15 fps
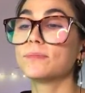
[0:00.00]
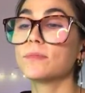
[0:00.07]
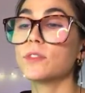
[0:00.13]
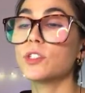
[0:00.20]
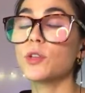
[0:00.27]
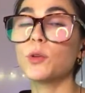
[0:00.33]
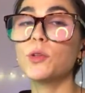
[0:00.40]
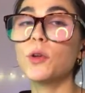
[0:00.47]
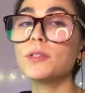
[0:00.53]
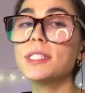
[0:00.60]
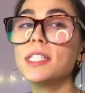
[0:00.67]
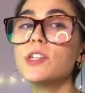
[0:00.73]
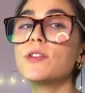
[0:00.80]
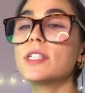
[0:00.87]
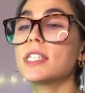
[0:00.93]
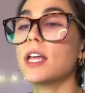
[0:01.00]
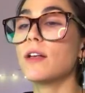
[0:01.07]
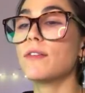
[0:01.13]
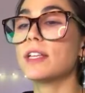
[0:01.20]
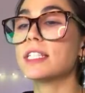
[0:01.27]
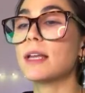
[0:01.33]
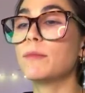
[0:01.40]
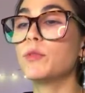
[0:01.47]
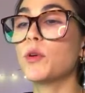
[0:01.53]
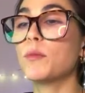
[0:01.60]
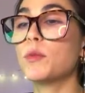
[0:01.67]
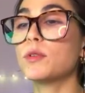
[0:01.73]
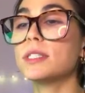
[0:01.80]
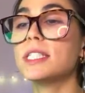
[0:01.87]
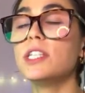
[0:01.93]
So don't see yourself as abnormal.